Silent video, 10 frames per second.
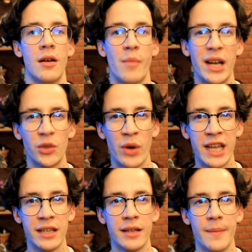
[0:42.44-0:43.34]
By the
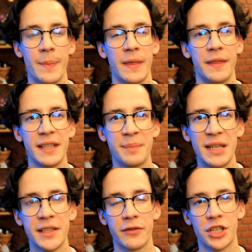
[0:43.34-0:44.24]
way, this
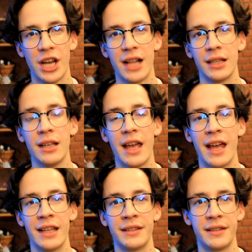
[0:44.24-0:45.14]
piece of shell
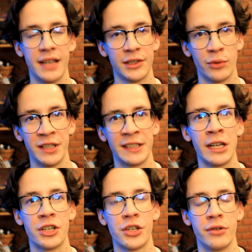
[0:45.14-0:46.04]
and the other one
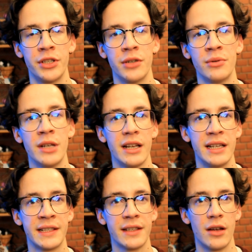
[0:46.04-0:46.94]
that I showed you
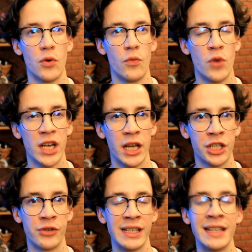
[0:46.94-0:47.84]
is
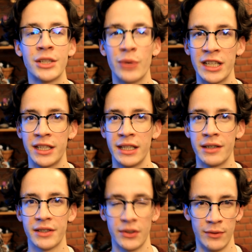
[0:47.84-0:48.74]
120
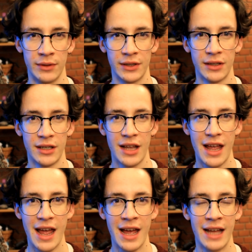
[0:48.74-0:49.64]
years old
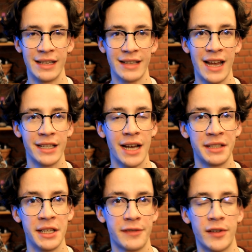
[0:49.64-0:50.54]
and I
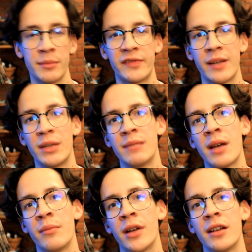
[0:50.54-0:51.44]
got it from a family
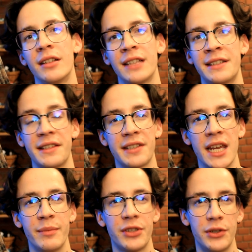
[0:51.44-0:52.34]
member that
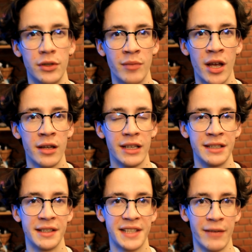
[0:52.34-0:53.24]
escaped Cuba
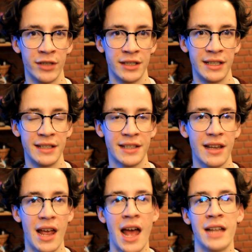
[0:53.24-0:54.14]
in the
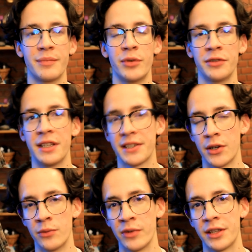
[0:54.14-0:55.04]
70s and brought this
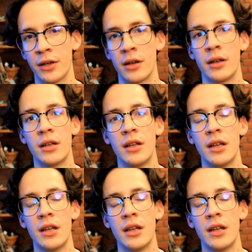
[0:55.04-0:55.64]
home with her.